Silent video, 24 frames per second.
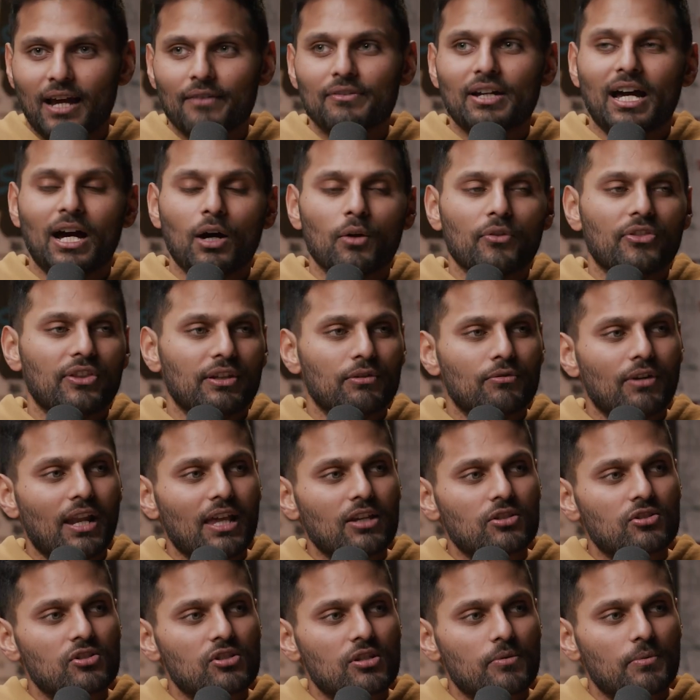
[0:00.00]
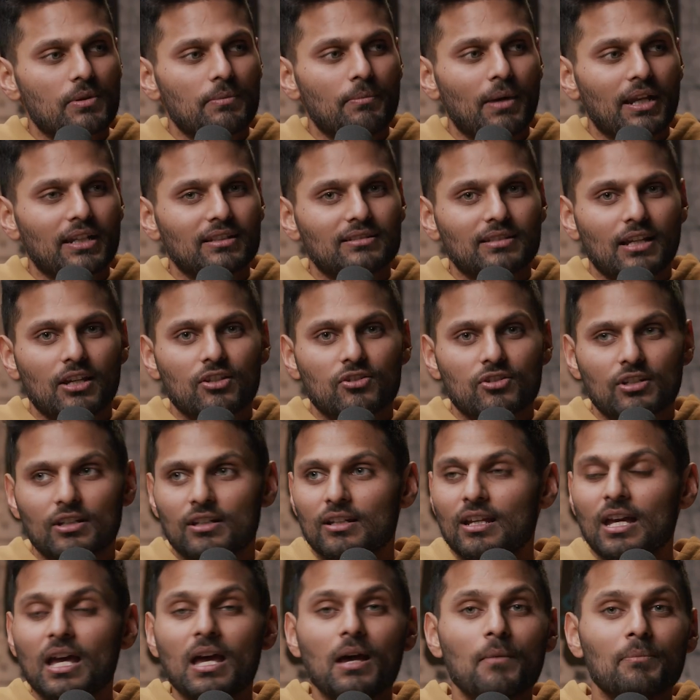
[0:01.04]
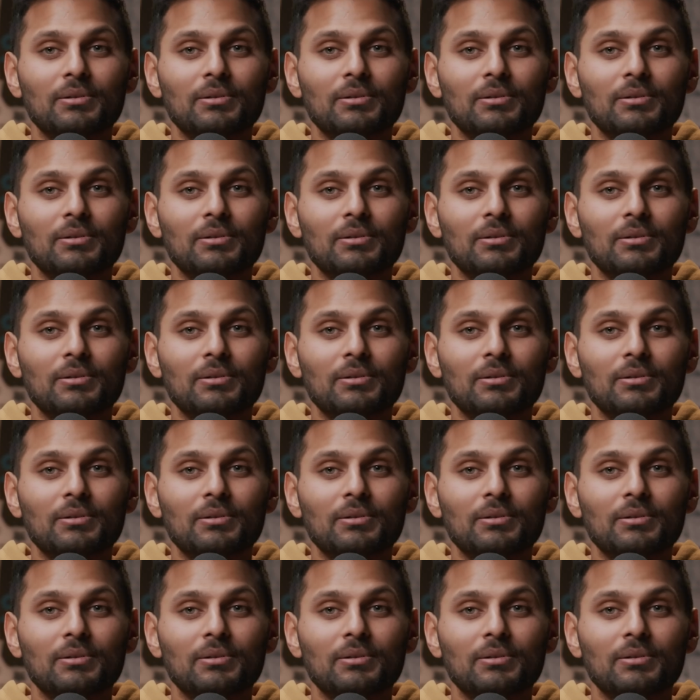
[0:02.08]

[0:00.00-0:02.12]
I have a healthy relationship with meditation,